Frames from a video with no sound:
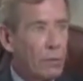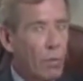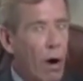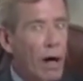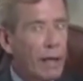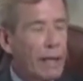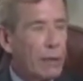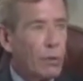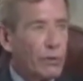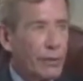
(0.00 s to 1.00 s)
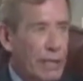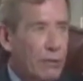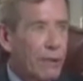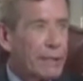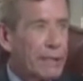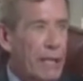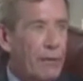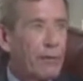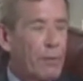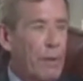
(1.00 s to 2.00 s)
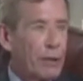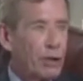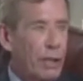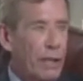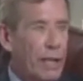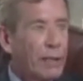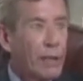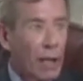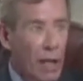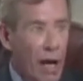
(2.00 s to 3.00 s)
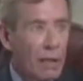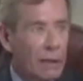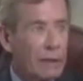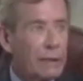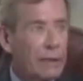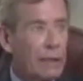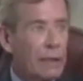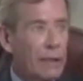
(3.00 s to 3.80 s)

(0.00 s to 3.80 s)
One, it will decrease the inflammation in the lungs